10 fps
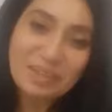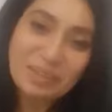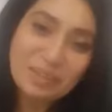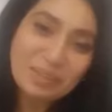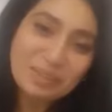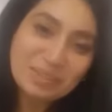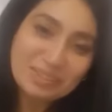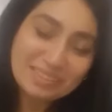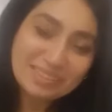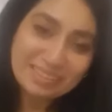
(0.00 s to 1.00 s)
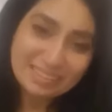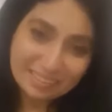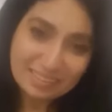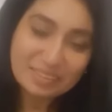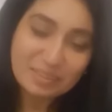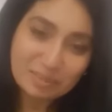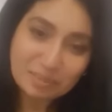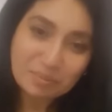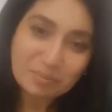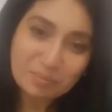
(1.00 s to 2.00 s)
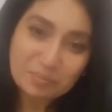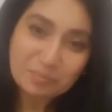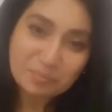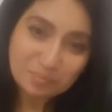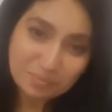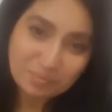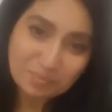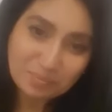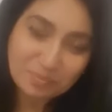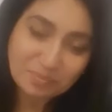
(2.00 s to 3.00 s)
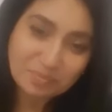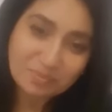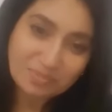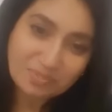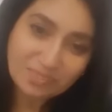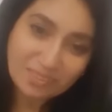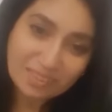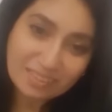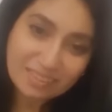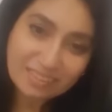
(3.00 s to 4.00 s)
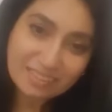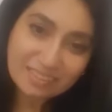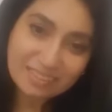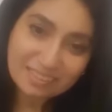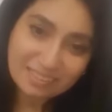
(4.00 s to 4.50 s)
No words are spoken by the person on screen.